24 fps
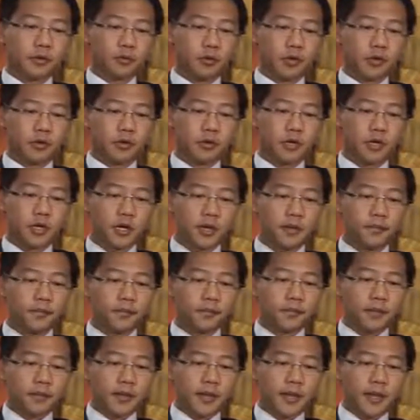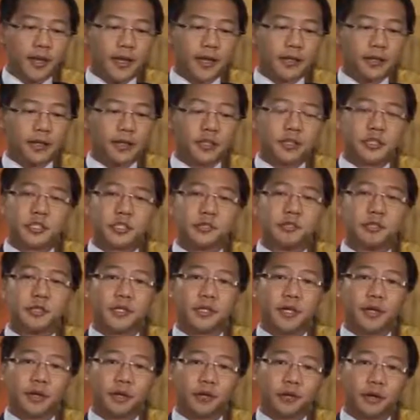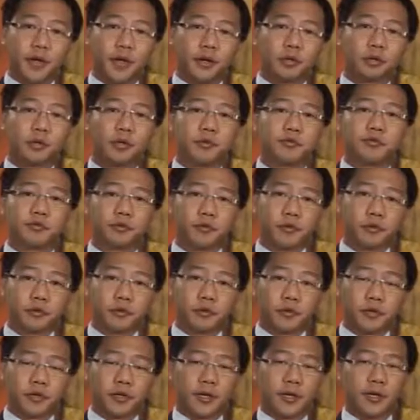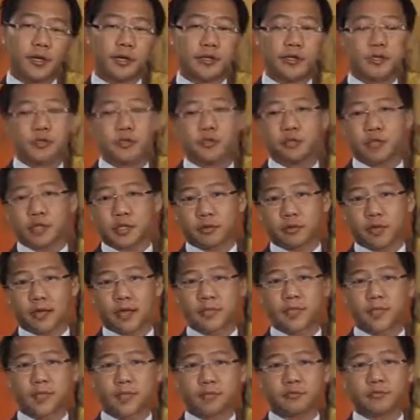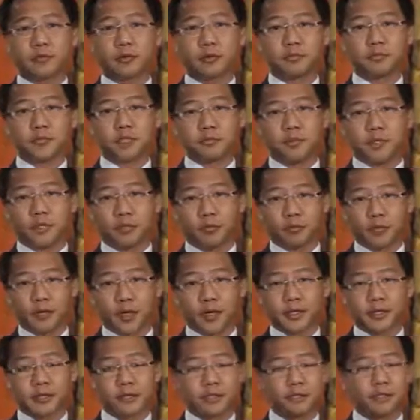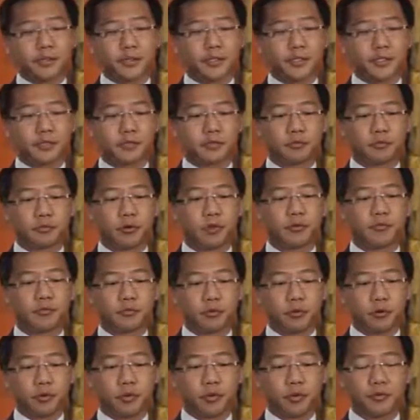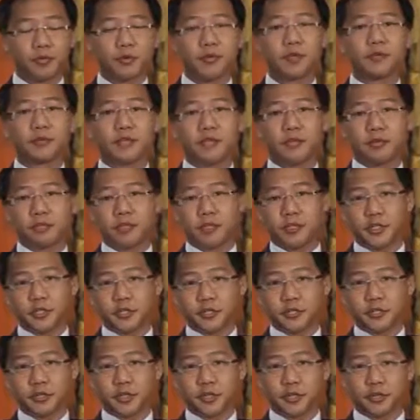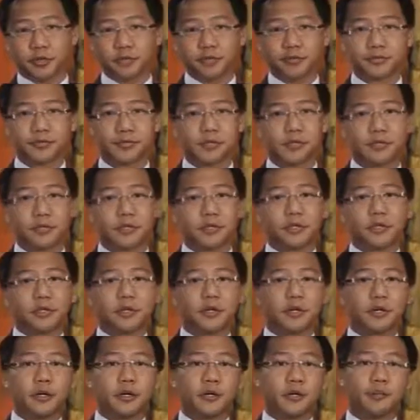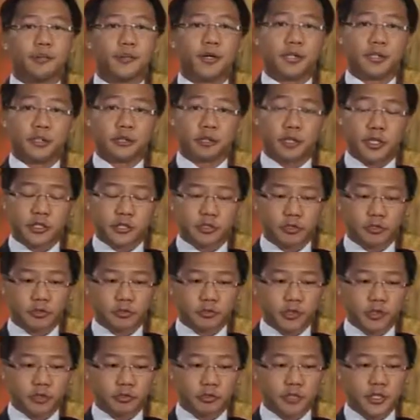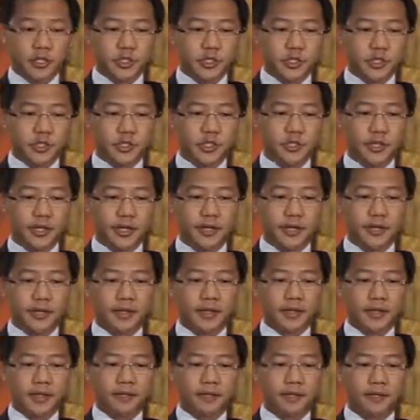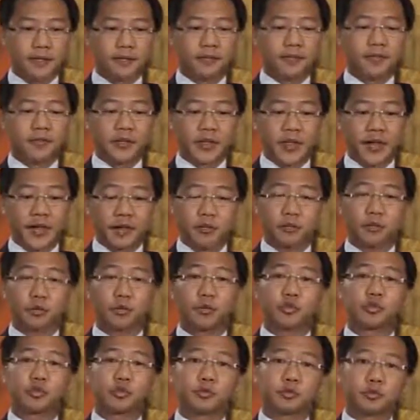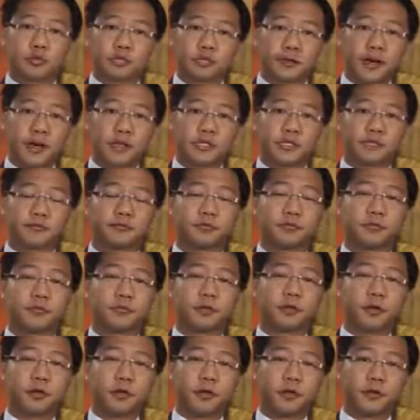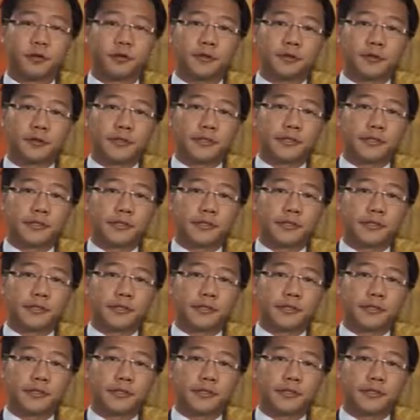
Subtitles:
occur, and a GBL1 will fall, and issues arising from GBL1 companies will fall within the definition of an international arbitration. And the Act also provides for a